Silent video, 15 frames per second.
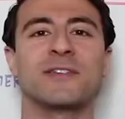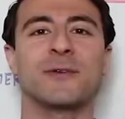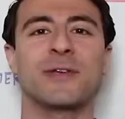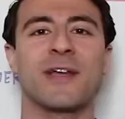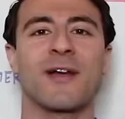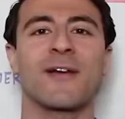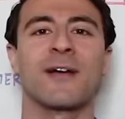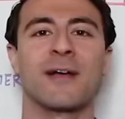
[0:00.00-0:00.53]
new
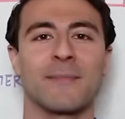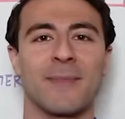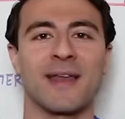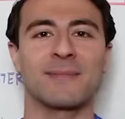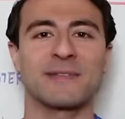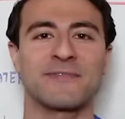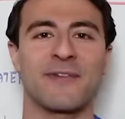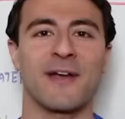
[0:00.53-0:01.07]
here, my
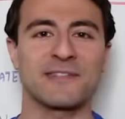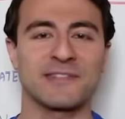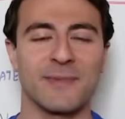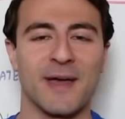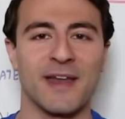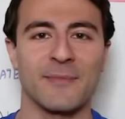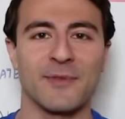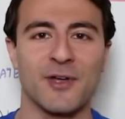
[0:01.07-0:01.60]
name is Fares
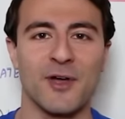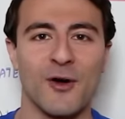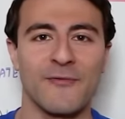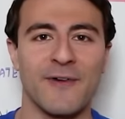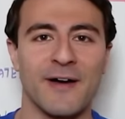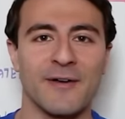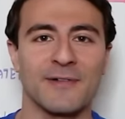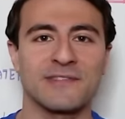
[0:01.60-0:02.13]
Ksebati. I'm the
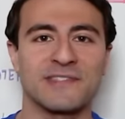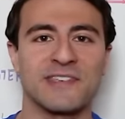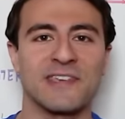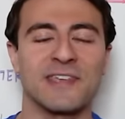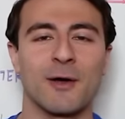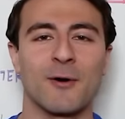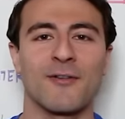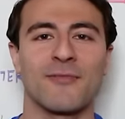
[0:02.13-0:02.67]
co-founder and
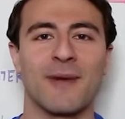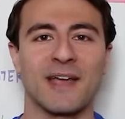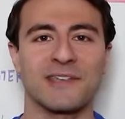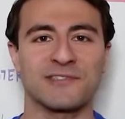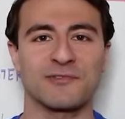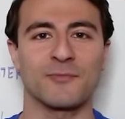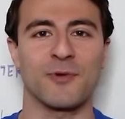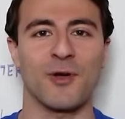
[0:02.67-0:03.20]
C E O of
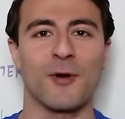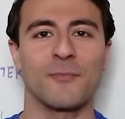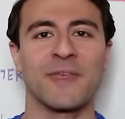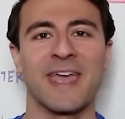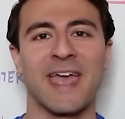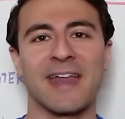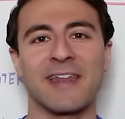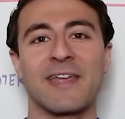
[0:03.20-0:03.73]
MySwimPro,
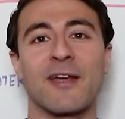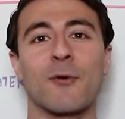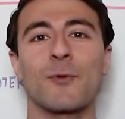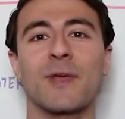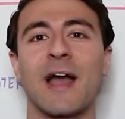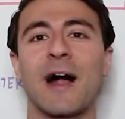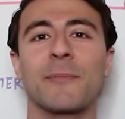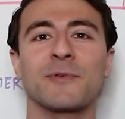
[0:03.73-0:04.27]
and here
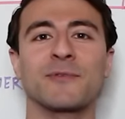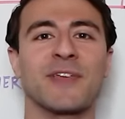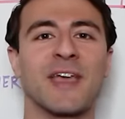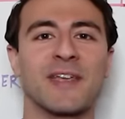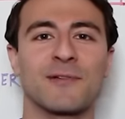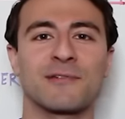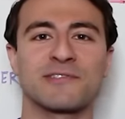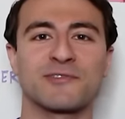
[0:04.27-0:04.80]
we help you
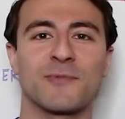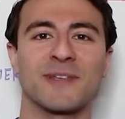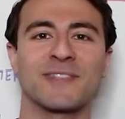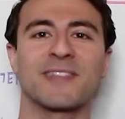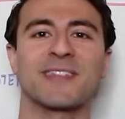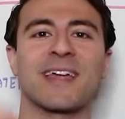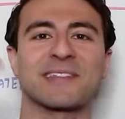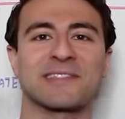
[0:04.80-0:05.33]
take your swimming
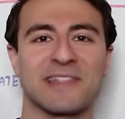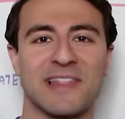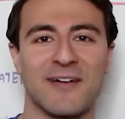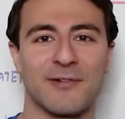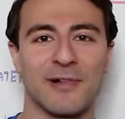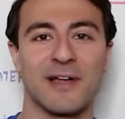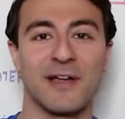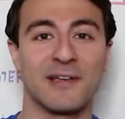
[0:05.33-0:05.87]
to the next
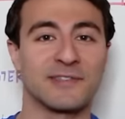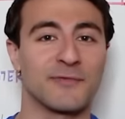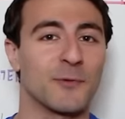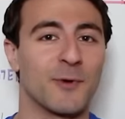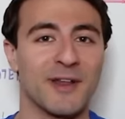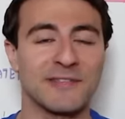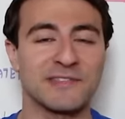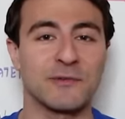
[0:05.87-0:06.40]
level. So if
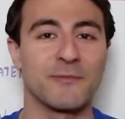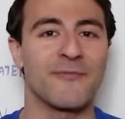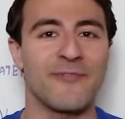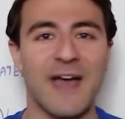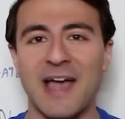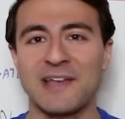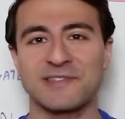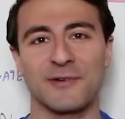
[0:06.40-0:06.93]
you want to swim
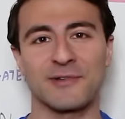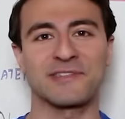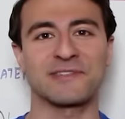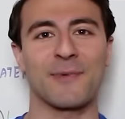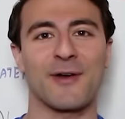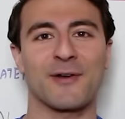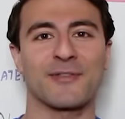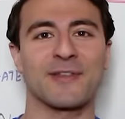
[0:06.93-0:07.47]
faster and
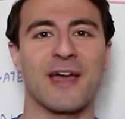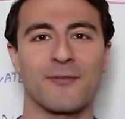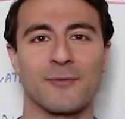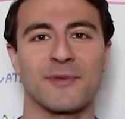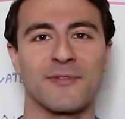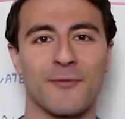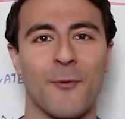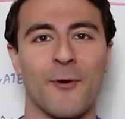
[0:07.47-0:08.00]
smarter than ever
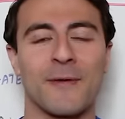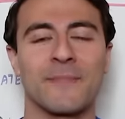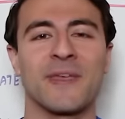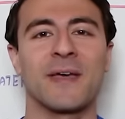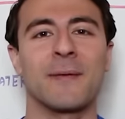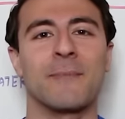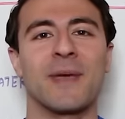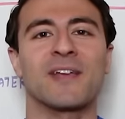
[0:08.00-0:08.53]
before,
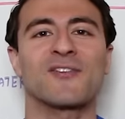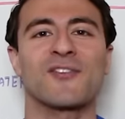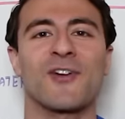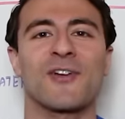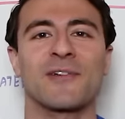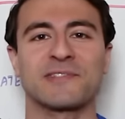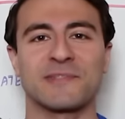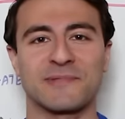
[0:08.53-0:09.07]
make sure
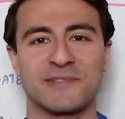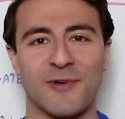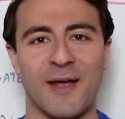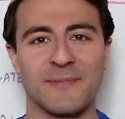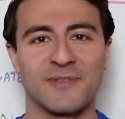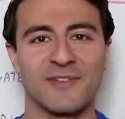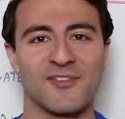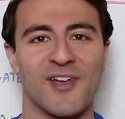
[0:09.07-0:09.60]
you're
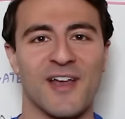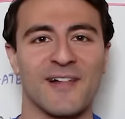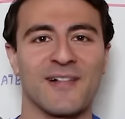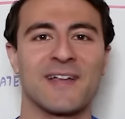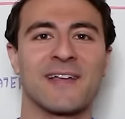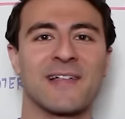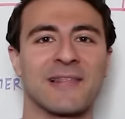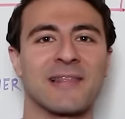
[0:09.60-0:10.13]
subscribed to the
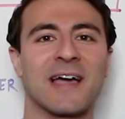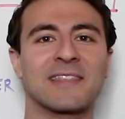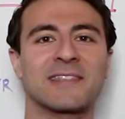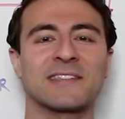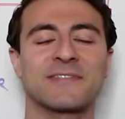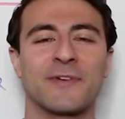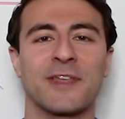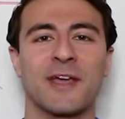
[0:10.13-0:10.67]
channel, like
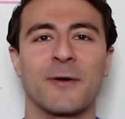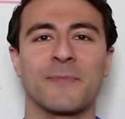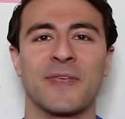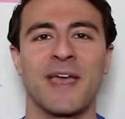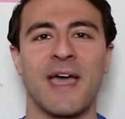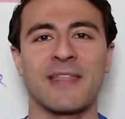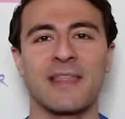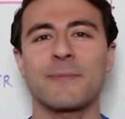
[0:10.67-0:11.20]
this video,
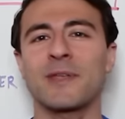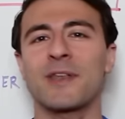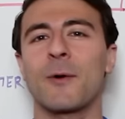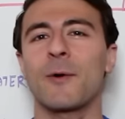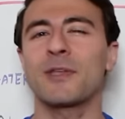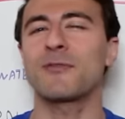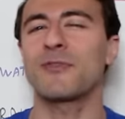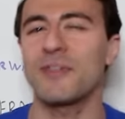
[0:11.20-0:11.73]
and let me
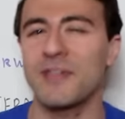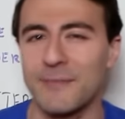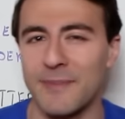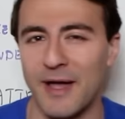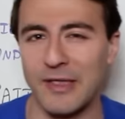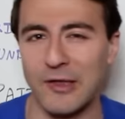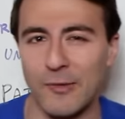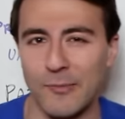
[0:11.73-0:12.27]
know what you think
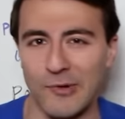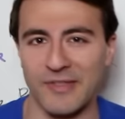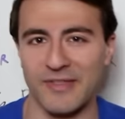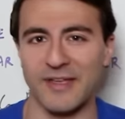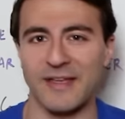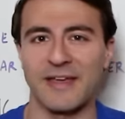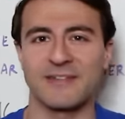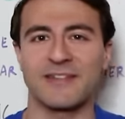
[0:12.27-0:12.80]
about your
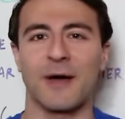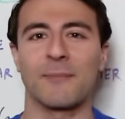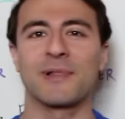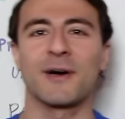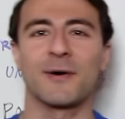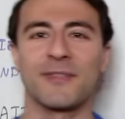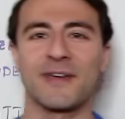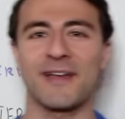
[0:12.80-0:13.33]
breathing down
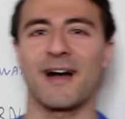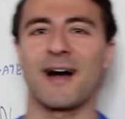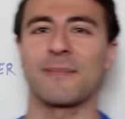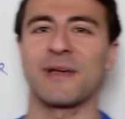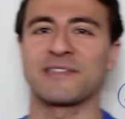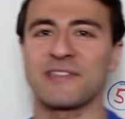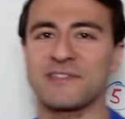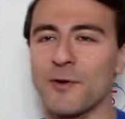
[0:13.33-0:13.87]
below in the
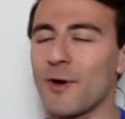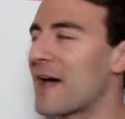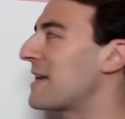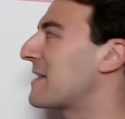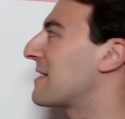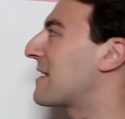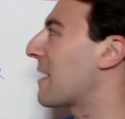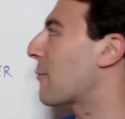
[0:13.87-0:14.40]
comments. Let's go
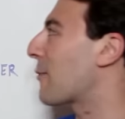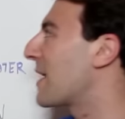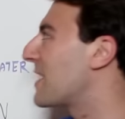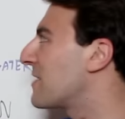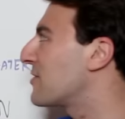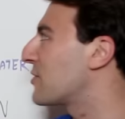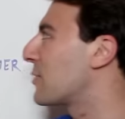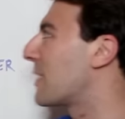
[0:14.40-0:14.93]
ahead and get right
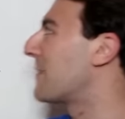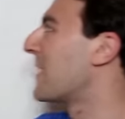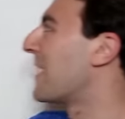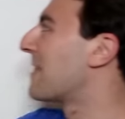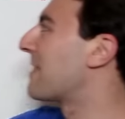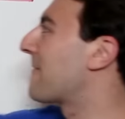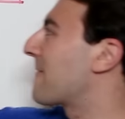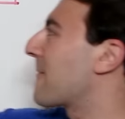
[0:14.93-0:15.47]
into it.
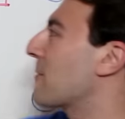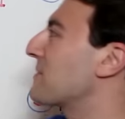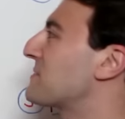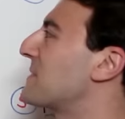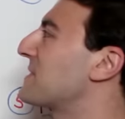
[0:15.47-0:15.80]
The first